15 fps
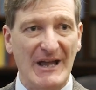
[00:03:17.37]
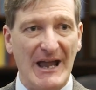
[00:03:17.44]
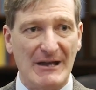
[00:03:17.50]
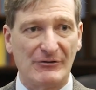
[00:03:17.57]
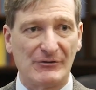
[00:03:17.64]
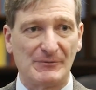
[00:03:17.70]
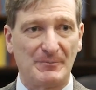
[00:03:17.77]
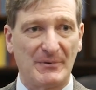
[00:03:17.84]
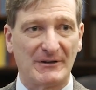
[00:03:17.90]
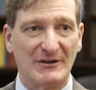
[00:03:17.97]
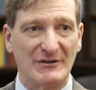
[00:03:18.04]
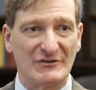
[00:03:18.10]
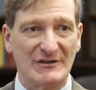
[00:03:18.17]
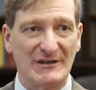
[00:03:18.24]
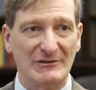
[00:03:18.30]
death
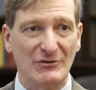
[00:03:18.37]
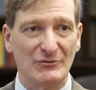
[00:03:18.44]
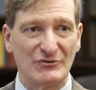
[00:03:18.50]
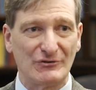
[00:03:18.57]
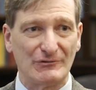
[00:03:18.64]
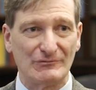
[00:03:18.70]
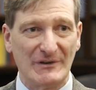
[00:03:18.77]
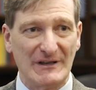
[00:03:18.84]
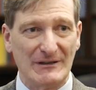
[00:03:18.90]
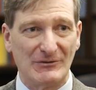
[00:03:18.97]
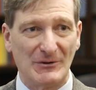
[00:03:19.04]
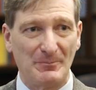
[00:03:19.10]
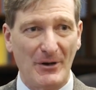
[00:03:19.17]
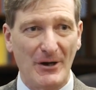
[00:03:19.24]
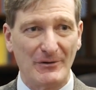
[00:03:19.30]
because he used to read
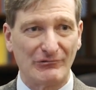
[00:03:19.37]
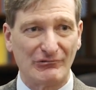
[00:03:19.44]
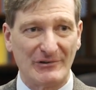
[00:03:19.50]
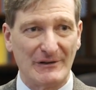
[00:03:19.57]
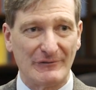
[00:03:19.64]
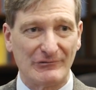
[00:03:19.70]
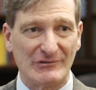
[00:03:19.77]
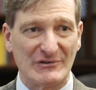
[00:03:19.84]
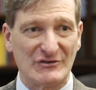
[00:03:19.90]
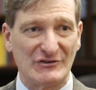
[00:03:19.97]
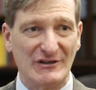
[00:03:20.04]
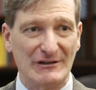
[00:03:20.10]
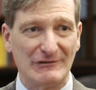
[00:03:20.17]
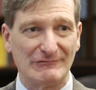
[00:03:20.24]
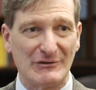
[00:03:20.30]
the poetry of
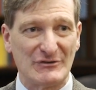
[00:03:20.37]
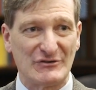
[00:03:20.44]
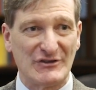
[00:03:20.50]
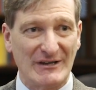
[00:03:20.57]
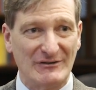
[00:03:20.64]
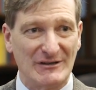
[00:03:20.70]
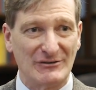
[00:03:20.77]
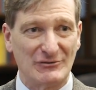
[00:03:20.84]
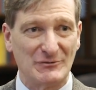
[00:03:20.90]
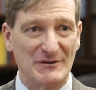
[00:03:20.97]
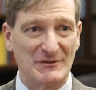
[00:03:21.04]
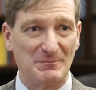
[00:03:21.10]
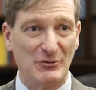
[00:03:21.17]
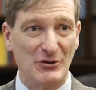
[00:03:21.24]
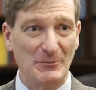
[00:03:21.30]
Christina Rossetti to
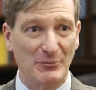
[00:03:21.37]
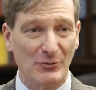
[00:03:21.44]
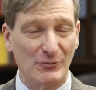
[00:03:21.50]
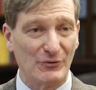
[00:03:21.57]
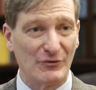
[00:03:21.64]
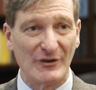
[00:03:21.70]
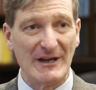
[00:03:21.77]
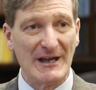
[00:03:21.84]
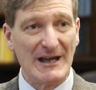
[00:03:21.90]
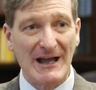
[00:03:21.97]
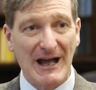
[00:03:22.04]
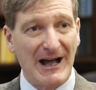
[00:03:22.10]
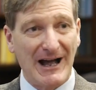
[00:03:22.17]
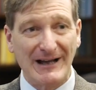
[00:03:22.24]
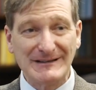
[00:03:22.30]
his pupils.
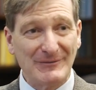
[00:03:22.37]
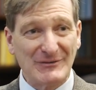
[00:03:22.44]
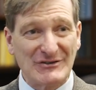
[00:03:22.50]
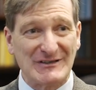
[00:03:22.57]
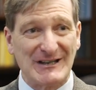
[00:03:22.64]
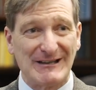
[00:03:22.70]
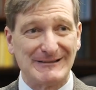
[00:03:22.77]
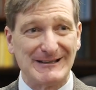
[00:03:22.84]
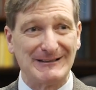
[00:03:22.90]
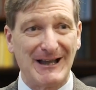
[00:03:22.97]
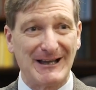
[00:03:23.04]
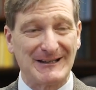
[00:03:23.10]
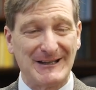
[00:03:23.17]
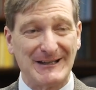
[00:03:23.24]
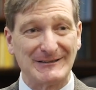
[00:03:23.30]
I never see anything
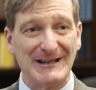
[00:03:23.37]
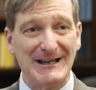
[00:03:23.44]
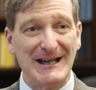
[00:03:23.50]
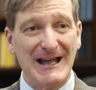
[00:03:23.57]
like it.